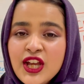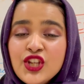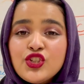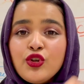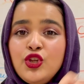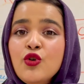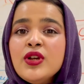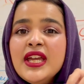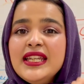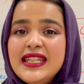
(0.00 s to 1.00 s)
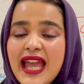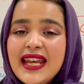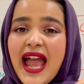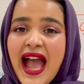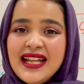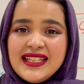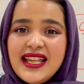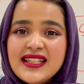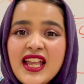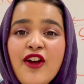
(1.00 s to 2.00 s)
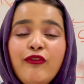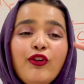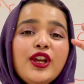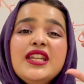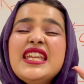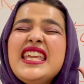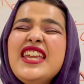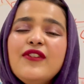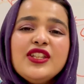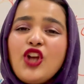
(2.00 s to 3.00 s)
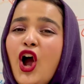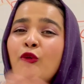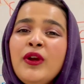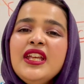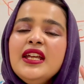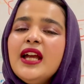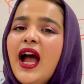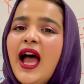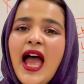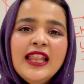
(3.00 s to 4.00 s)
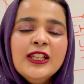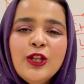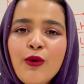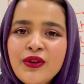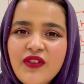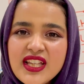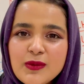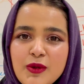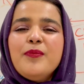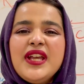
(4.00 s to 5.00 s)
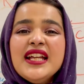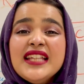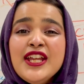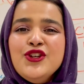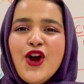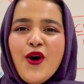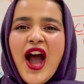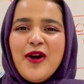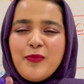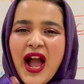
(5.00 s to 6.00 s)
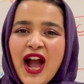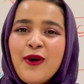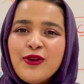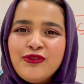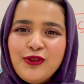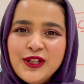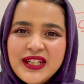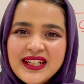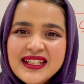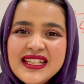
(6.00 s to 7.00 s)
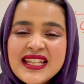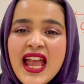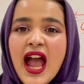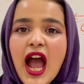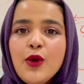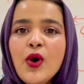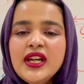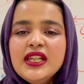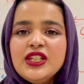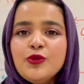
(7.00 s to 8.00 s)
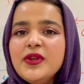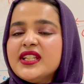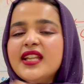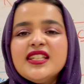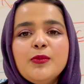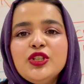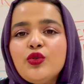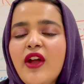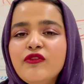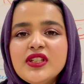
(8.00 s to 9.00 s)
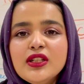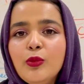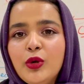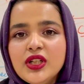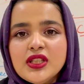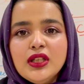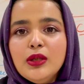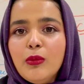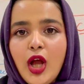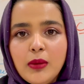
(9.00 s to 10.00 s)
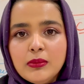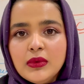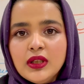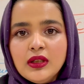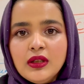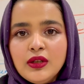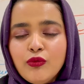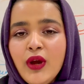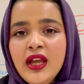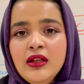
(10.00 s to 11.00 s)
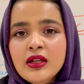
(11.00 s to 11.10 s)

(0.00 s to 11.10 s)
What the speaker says: So you can get access for it's already a hella low investment. Because I know how powerful it is, I wanted it to be accessible to every single person and their mom, right?